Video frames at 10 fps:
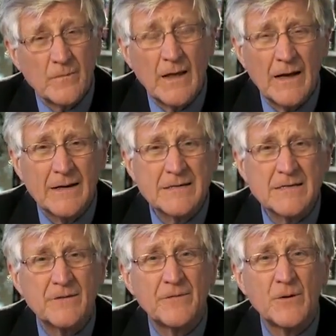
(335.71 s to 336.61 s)
I
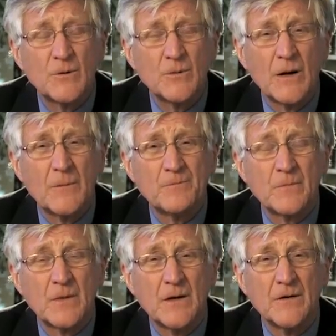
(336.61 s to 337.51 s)
guess if
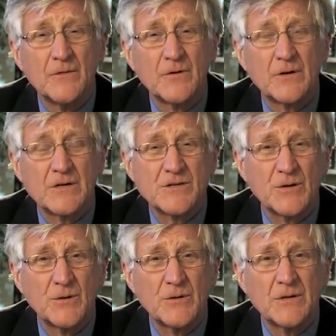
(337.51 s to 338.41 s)
you're
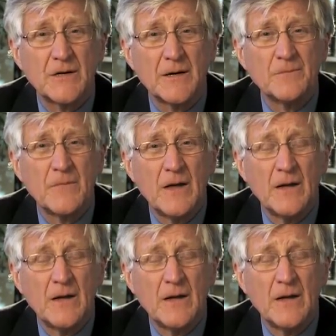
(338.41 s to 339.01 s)
concerned,